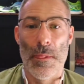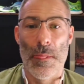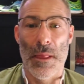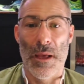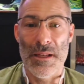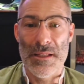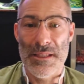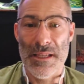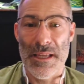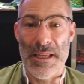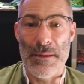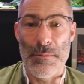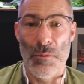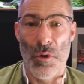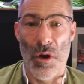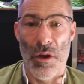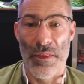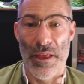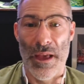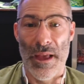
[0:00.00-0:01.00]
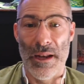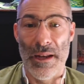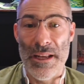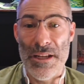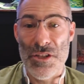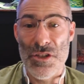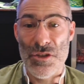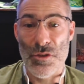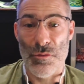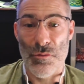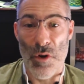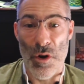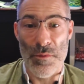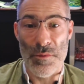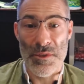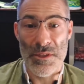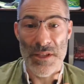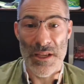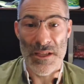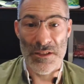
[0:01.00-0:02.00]
a team like that. Legions of Rome
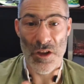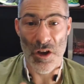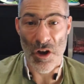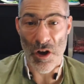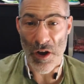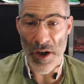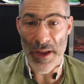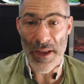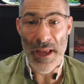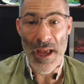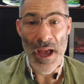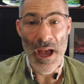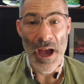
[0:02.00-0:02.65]
says hi.